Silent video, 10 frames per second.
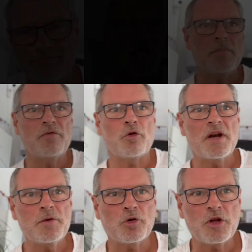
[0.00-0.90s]
And before
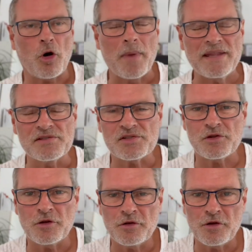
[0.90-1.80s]
anybody comments
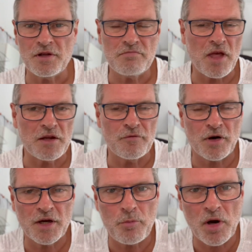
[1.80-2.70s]
that they can
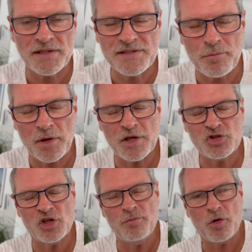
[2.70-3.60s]
find a pint of beer
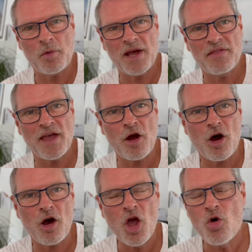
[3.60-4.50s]
cheaper where they
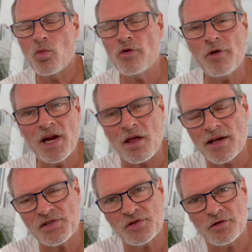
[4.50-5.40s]
are, we
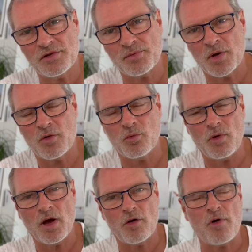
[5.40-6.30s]
realise that there's a big
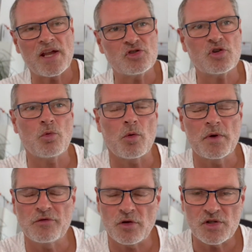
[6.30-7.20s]
range. So what
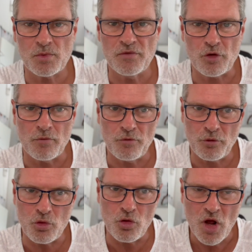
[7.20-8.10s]
we've done is we've gone
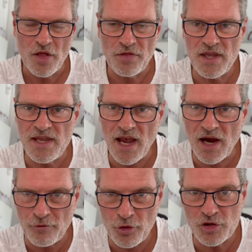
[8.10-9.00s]
for the
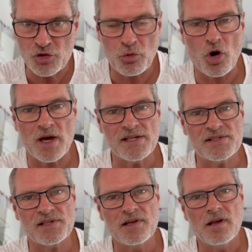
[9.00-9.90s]
average
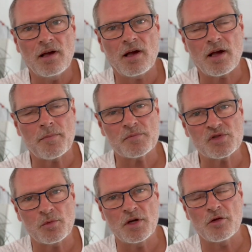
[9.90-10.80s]
price.
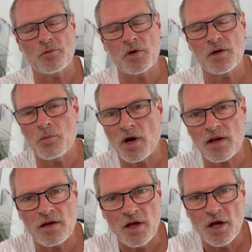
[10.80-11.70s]
So we know that we can
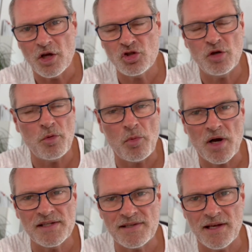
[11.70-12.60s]
buy a cheaper
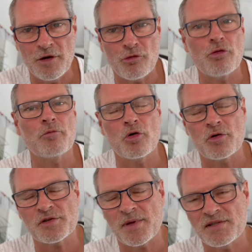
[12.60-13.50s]
pint here or a more
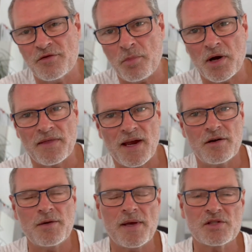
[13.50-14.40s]
expensive pint there.
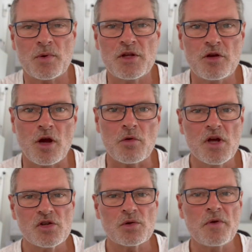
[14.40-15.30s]
It depends where you go.
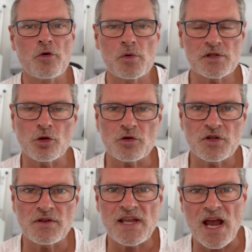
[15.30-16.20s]
So we've always looked
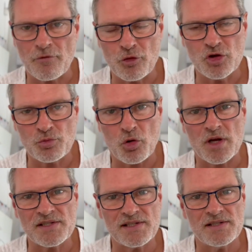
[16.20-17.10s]
at the average
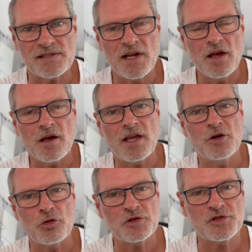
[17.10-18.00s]
prices
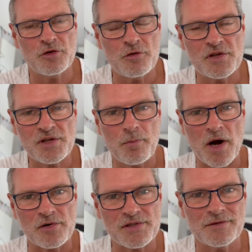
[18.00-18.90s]
in order to do this
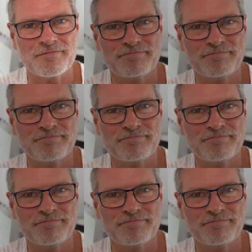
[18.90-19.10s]
comparison.